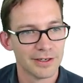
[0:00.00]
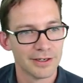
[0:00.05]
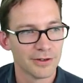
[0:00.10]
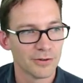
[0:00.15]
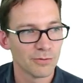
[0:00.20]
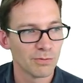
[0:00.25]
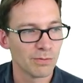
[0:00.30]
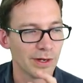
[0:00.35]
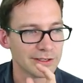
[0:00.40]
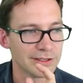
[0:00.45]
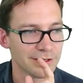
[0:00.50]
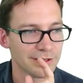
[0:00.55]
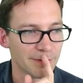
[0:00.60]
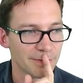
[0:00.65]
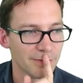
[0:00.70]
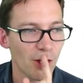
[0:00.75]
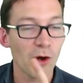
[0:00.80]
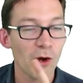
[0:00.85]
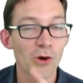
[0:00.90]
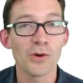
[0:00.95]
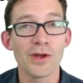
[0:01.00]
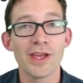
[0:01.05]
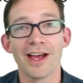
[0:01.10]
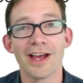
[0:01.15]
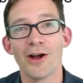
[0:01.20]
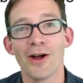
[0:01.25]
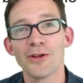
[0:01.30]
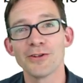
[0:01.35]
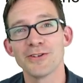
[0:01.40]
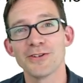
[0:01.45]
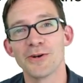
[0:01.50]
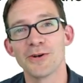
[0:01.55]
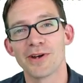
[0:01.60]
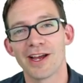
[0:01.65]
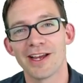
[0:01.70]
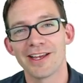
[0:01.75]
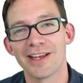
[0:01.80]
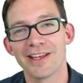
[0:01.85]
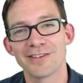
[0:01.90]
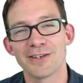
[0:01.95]
But, also, I
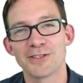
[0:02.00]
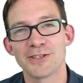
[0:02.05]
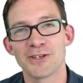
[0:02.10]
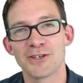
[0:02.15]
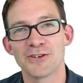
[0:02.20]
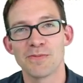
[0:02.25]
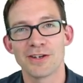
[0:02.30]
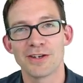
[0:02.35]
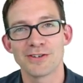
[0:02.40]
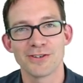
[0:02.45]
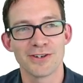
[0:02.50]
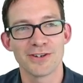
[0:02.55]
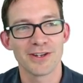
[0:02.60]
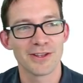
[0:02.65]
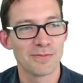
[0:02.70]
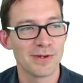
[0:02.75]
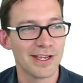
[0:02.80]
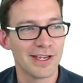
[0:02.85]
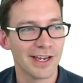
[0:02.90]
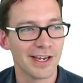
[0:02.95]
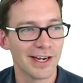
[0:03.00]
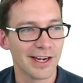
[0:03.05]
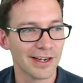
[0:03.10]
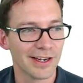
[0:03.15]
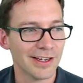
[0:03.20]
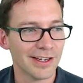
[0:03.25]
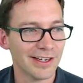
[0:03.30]
guess I should have mentioned at the beginning.